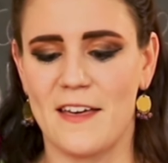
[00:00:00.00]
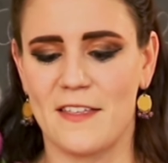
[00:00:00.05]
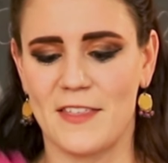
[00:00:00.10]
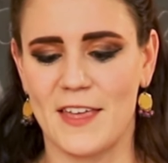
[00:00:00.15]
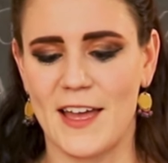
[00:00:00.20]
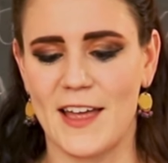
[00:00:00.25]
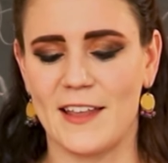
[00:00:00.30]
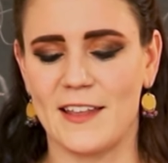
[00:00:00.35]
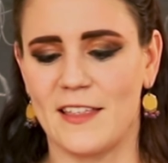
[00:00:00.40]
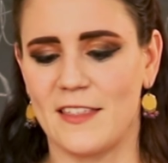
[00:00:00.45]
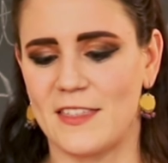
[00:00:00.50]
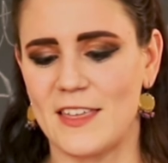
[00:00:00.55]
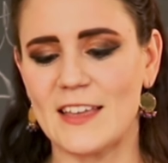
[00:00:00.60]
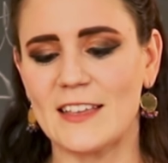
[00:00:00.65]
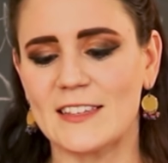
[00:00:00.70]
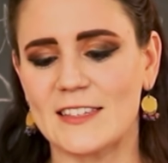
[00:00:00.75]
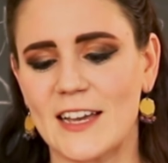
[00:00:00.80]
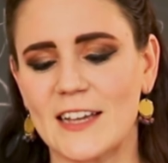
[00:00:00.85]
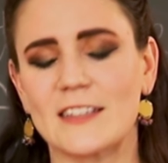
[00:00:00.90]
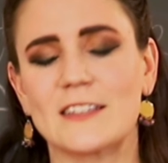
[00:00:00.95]
that
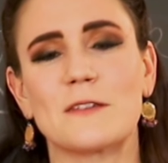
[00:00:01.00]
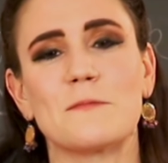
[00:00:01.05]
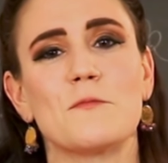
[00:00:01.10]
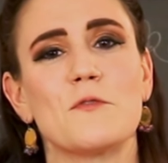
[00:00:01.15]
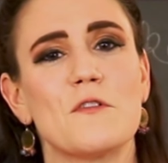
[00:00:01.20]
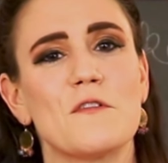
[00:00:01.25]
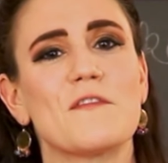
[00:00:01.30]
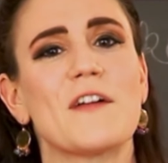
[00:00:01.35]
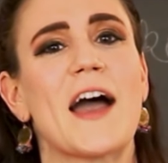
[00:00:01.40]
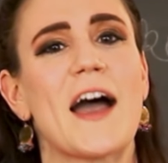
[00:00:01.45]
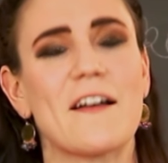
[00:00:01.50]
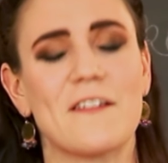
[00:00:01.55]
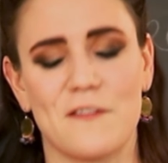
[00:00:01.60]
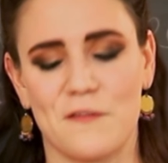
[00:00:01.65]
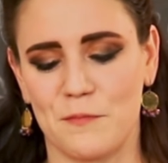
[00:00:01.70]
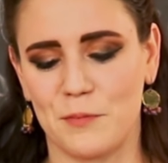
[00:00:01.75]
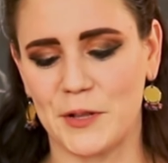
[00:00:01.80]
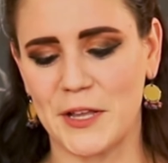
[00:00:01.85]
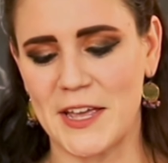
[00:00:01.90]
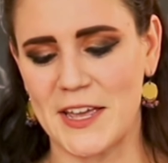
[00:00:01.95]
things like to move out
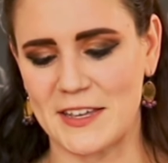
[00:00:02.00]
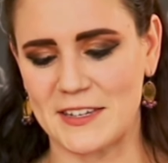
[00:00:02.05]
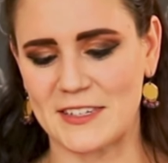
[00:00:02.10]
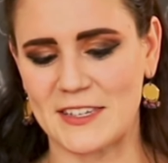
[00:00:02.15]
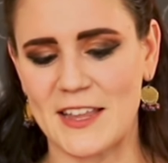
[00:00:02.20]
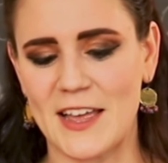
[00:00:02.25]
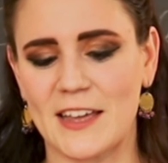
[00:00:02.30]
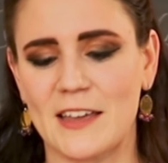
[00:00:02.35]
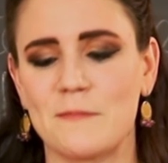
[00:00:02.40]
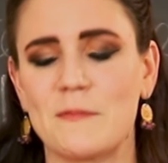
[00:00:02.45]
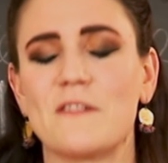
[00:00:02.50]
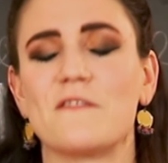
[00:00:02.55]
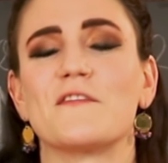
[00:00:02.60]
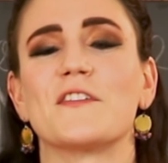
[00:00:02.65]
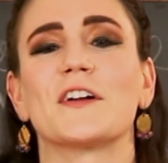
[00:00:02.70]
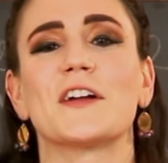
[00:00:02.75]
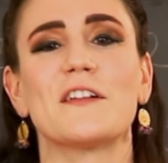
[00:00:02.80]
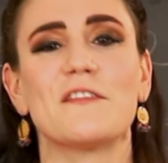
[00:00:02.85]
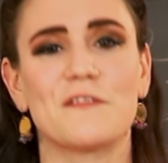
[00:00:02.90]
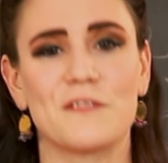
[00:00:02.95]
of place, and that can be
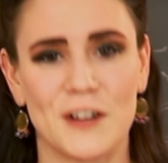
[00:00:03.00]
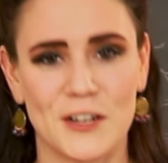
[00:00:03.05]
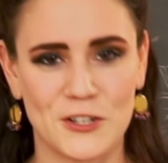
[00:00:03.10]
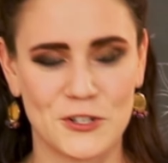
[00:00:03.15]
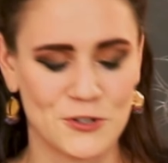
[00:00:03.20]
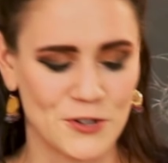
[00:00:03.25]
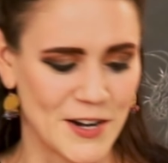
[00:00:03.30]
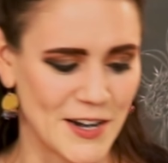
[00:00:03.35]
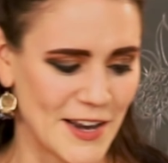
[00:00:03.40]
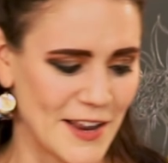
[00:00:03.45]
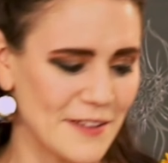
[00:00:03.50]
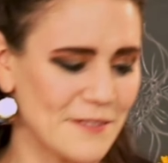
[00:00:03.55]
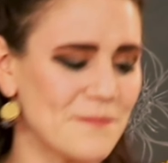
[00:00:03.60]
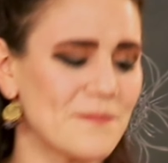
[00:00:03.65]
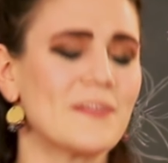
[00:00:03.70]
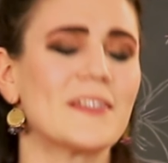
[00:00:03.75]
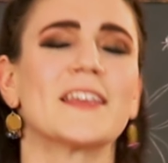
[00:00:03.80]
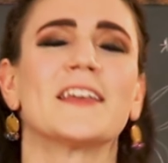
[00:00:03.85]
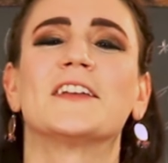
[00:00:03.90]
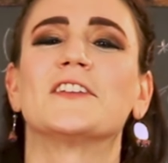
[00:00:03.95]
very
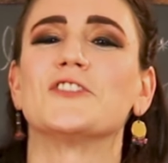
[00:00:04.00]
frustrating.